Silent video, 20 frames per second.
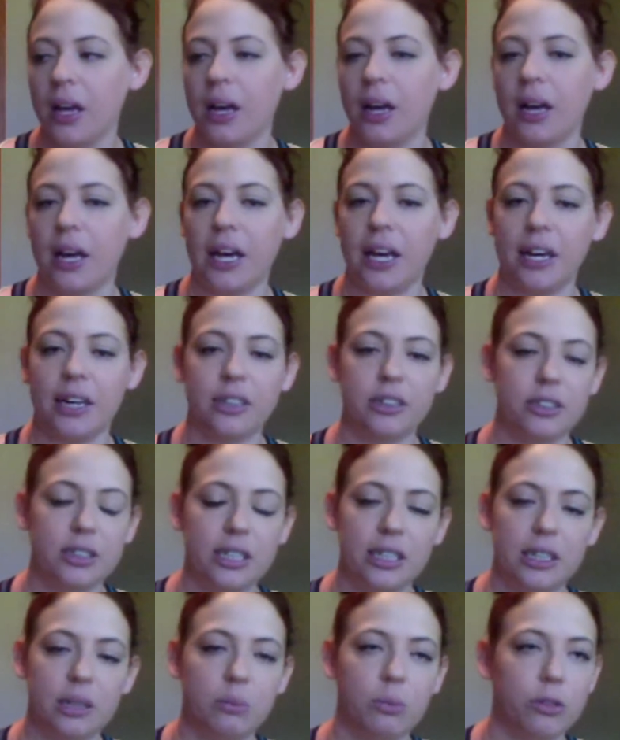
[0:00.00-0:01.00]
and
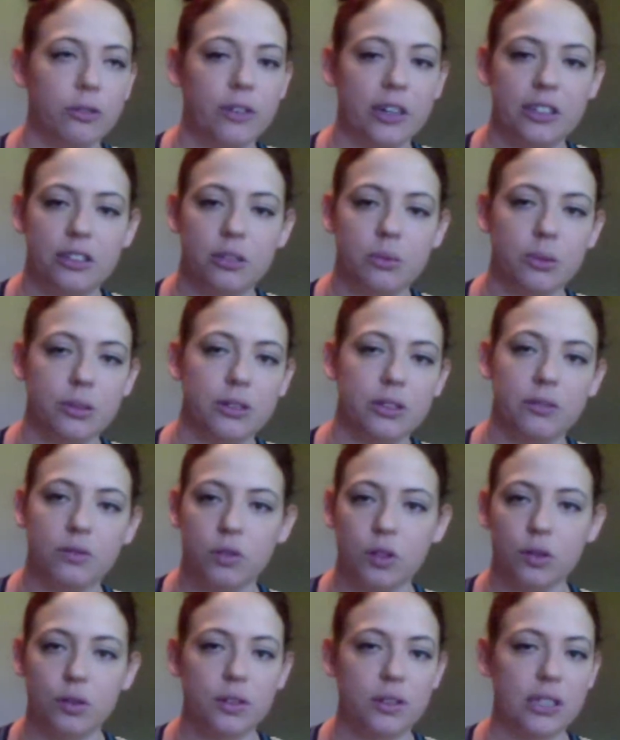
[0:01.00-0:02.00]
eating more vegetables and
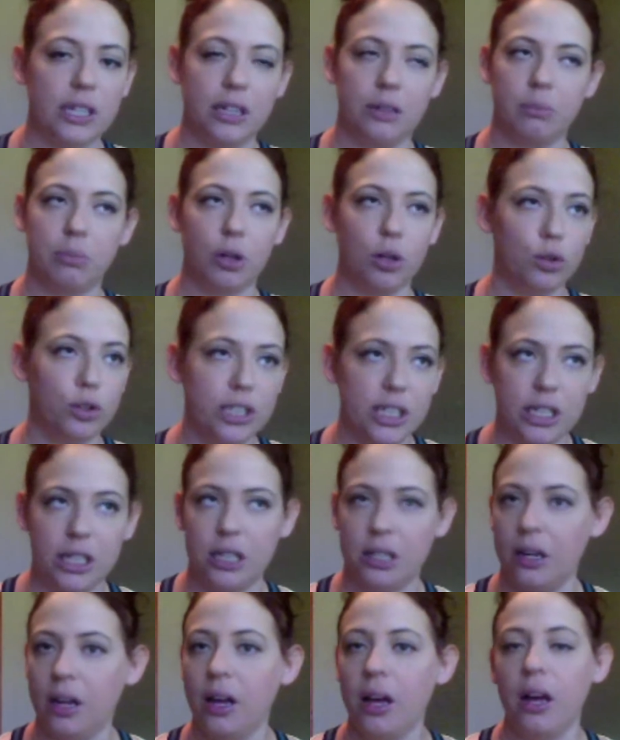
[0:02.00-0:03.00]
fruits and protein
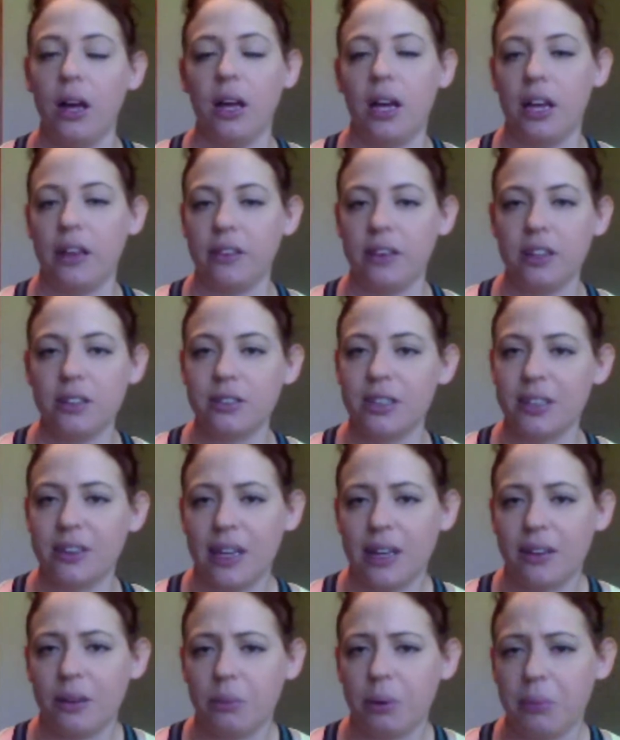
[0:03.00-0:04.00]
and things like
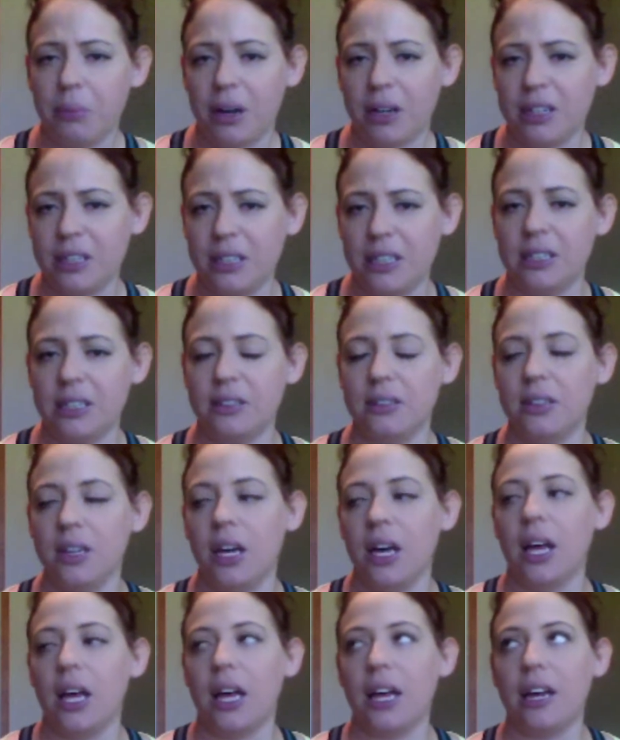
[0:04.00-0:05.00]
that my body needs.
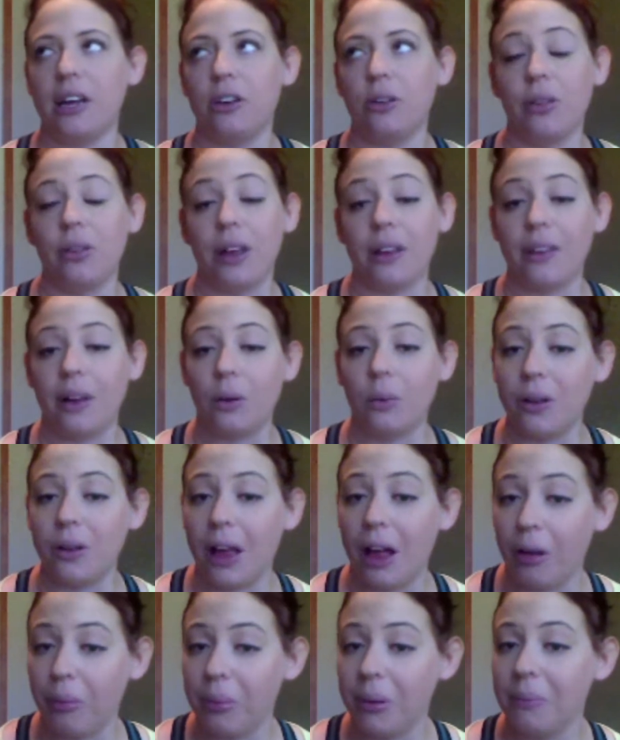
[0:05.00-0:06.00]
And I know that will
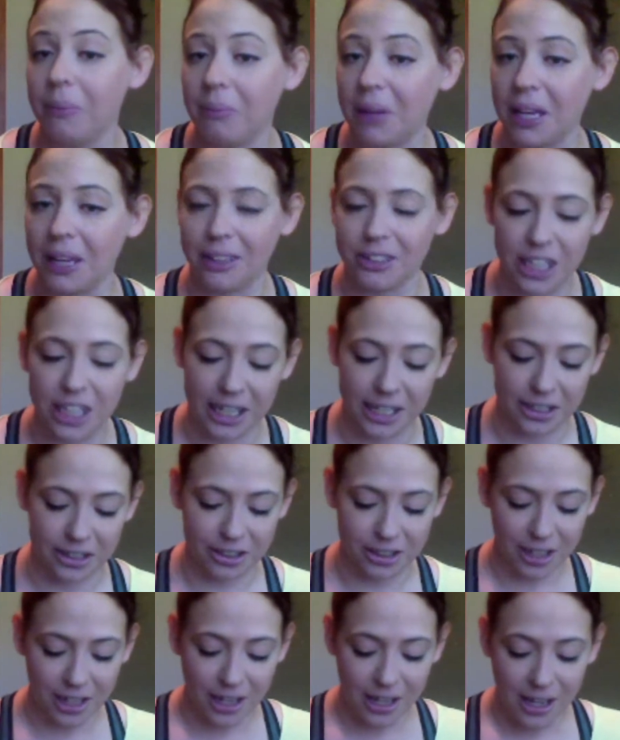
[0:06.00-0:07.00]
help me change
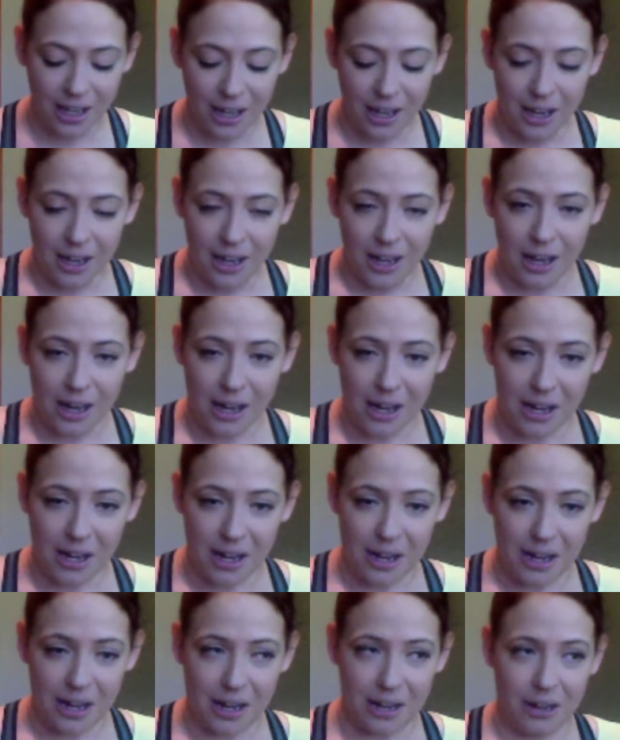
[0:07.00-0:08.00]

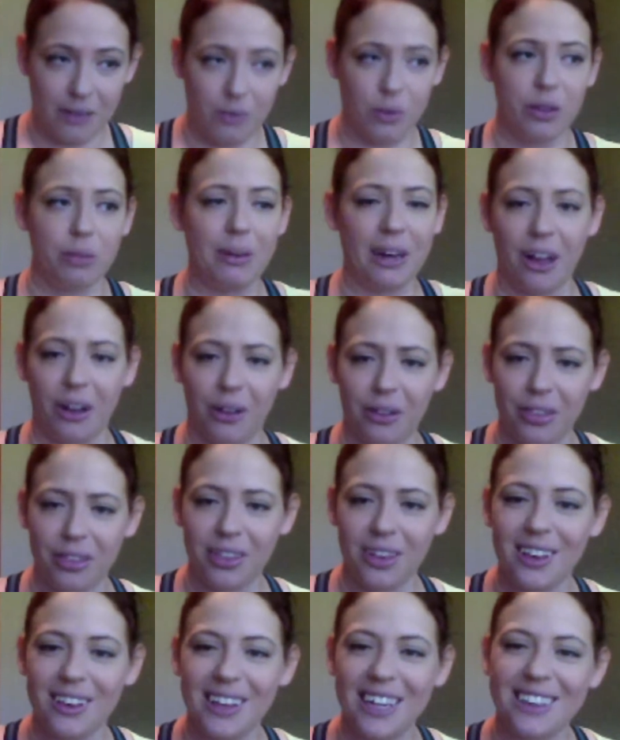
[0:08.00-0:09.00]
with my health.
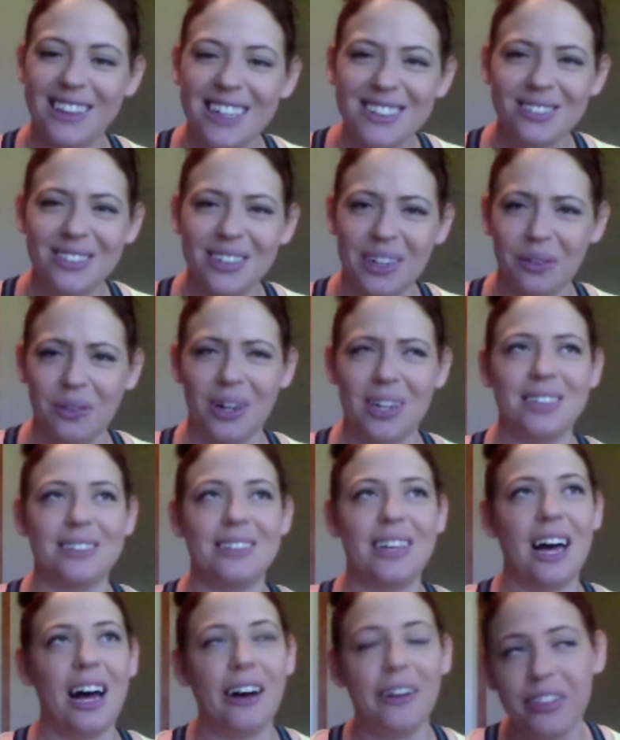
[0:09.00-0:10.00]
Like, that's what I want, is
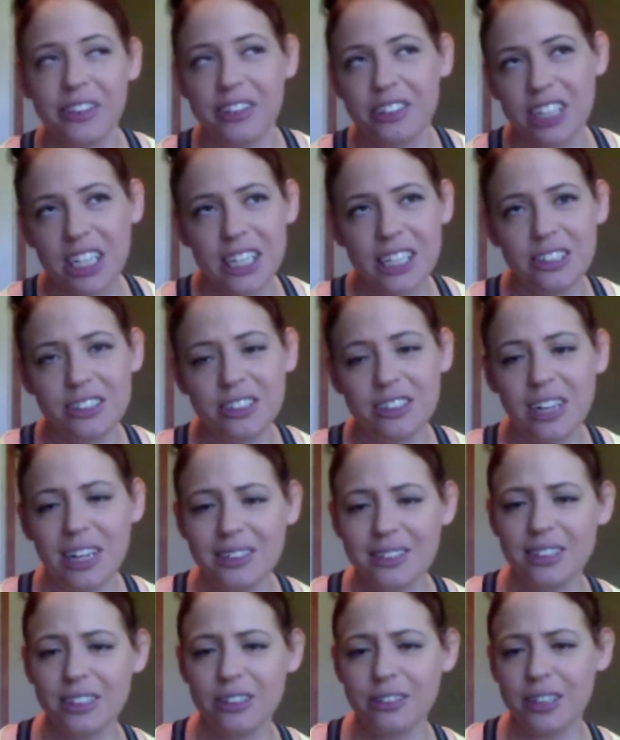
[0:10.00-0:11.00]
health change, not
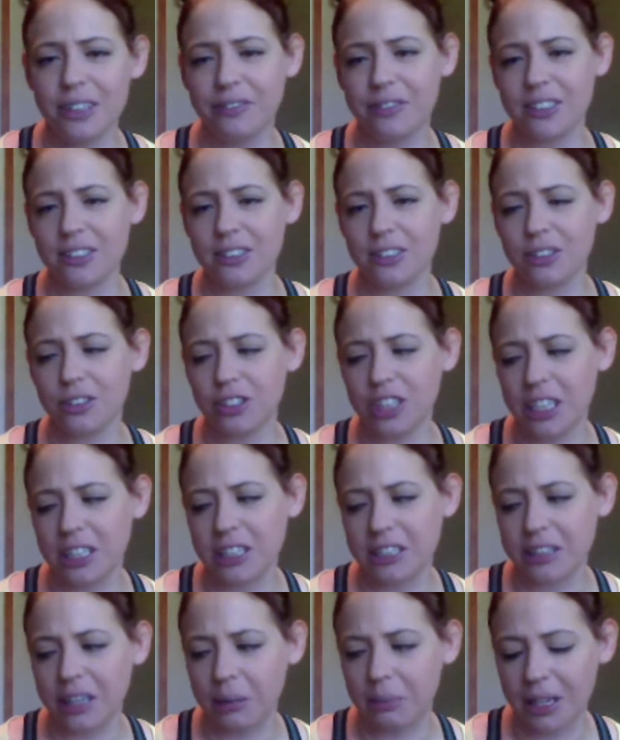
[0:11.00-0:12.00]
necessarily physical
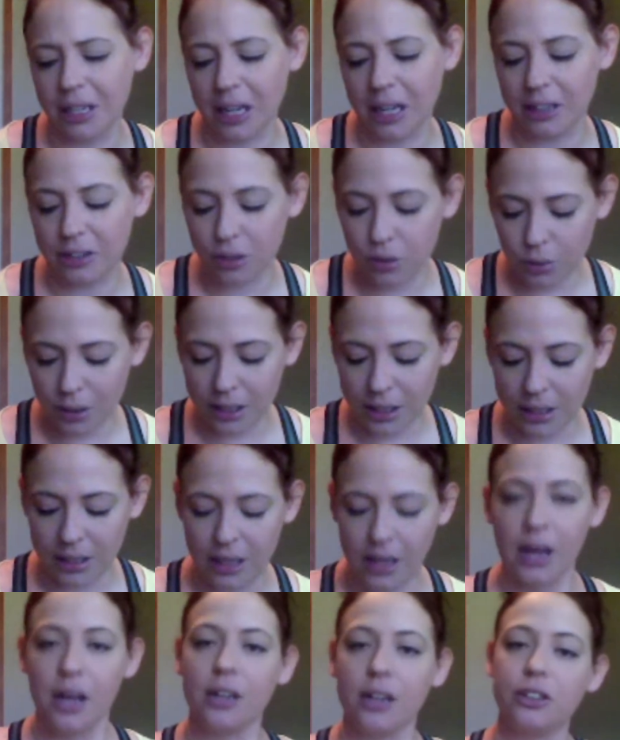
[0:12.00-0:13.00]
change. I mean, I do want to
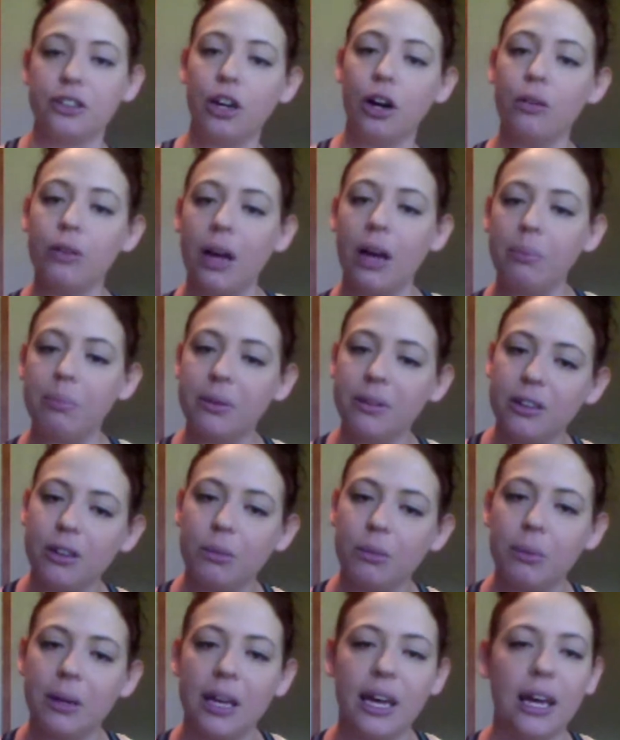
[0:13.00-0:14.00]
tone up a little
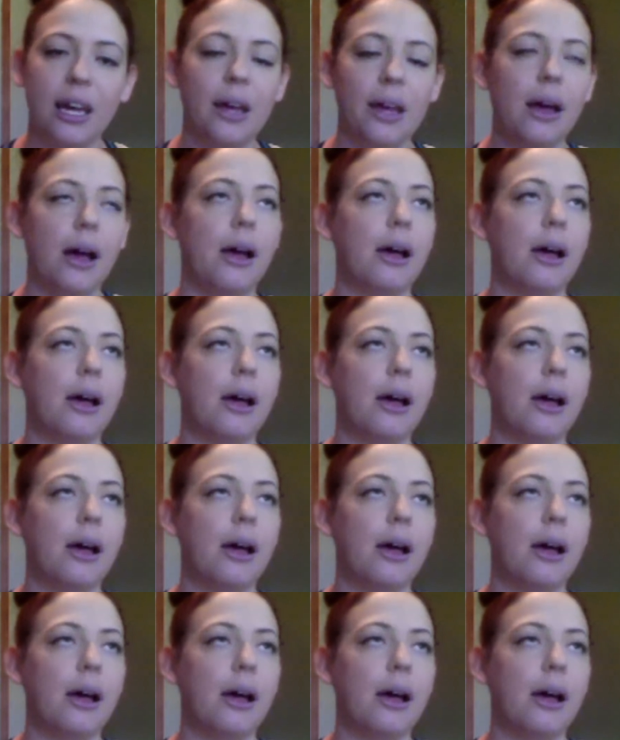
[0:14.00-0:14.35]
bit.